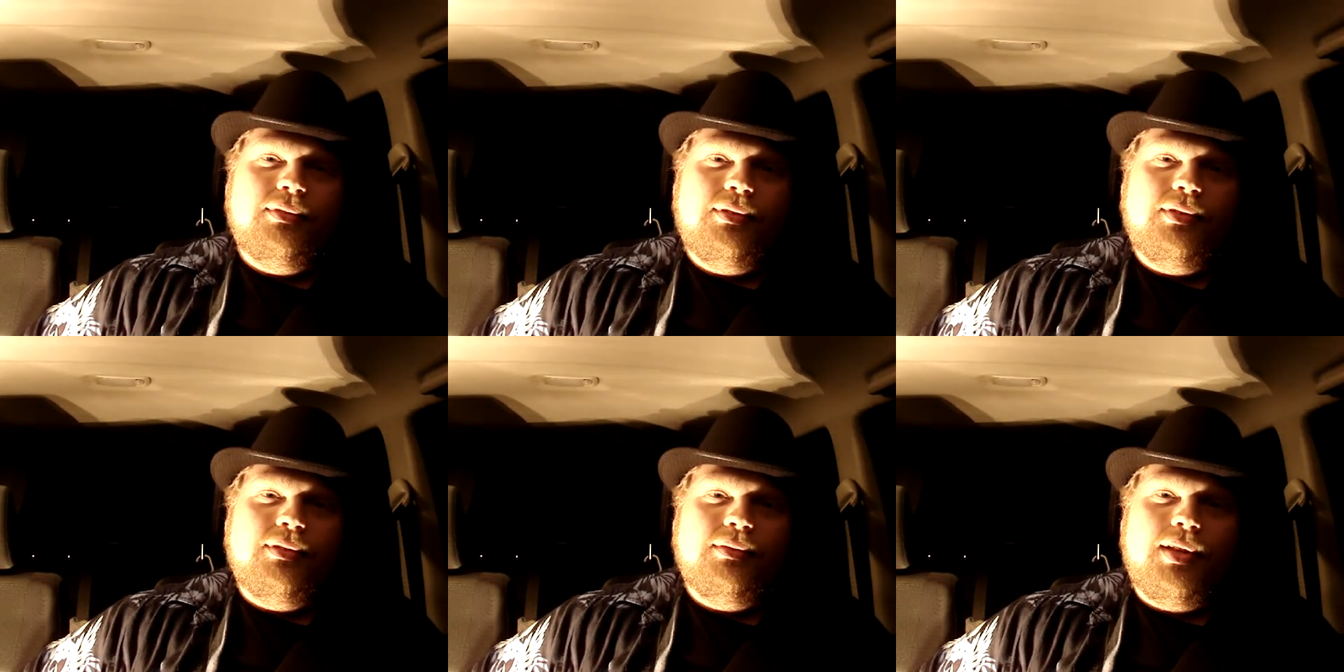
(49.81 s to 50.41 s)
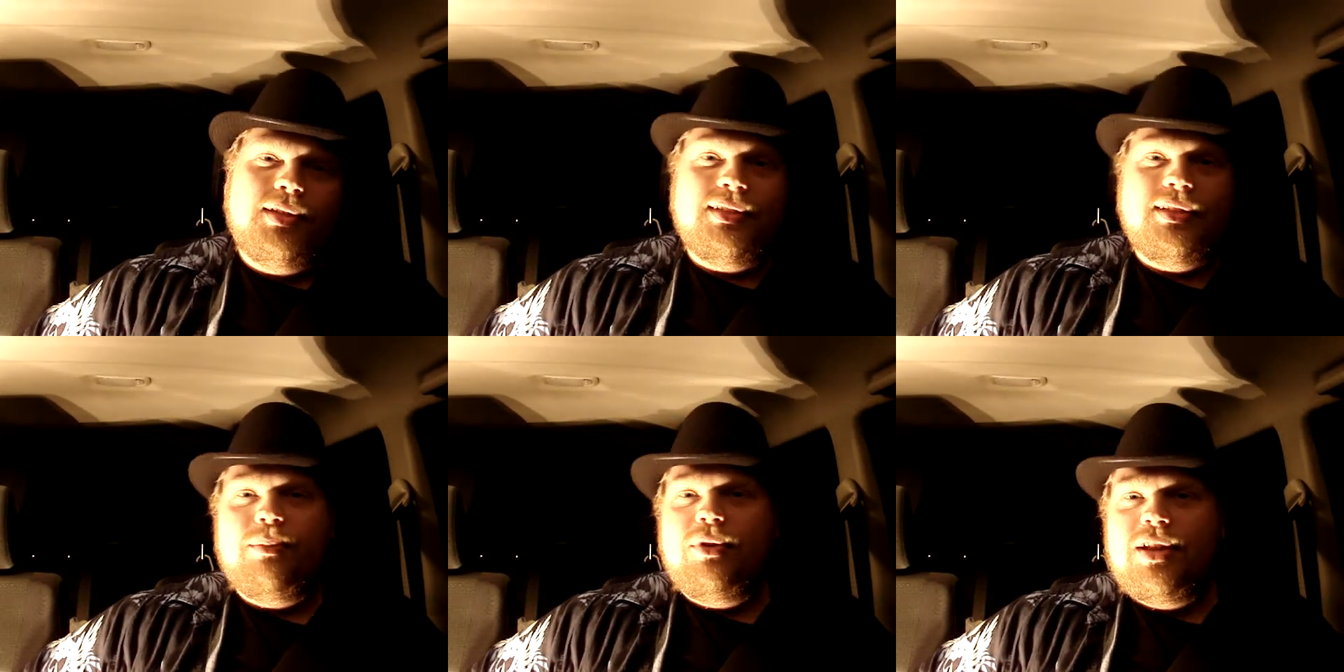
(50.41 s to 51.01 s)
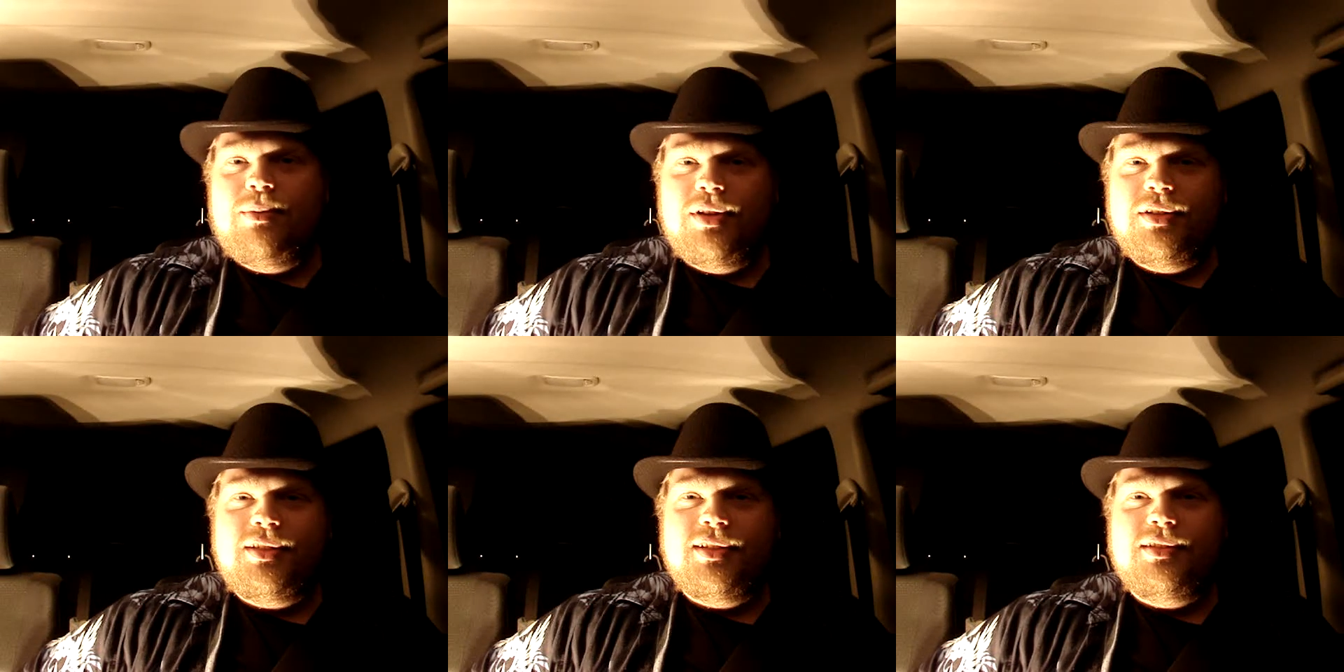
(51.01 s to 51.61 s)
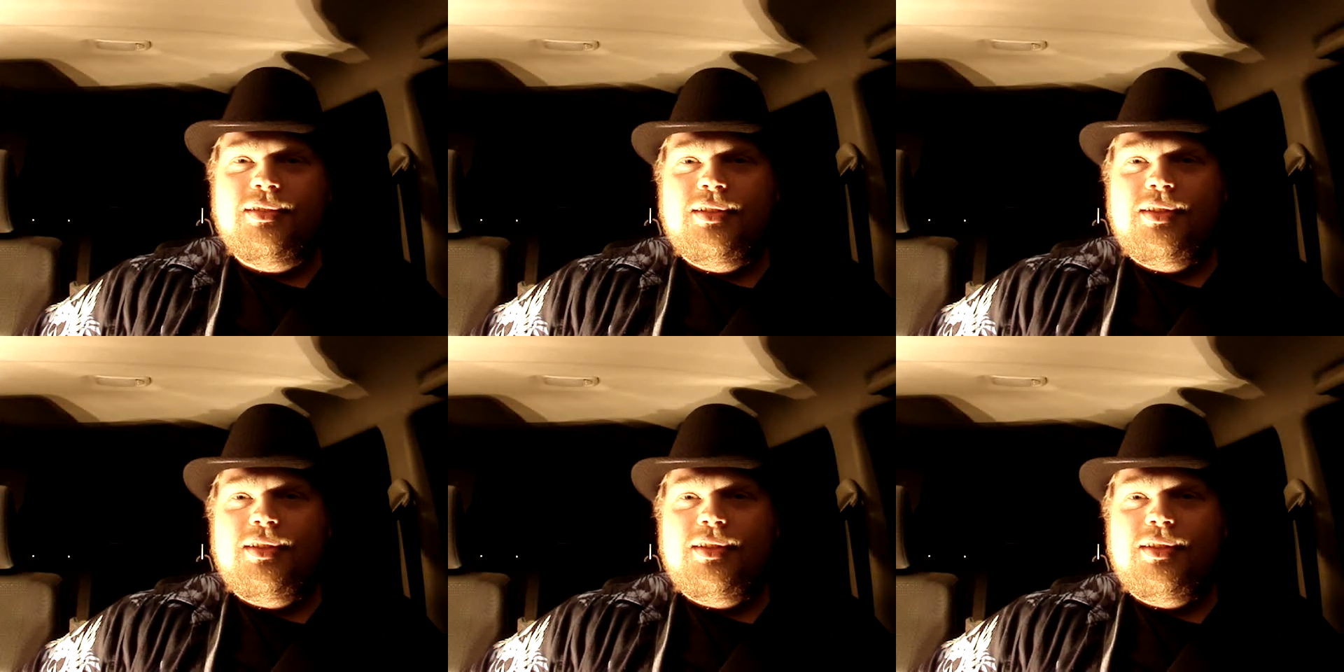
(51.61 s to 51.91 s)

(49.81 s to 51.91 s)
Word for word: you know a celebrity amongst us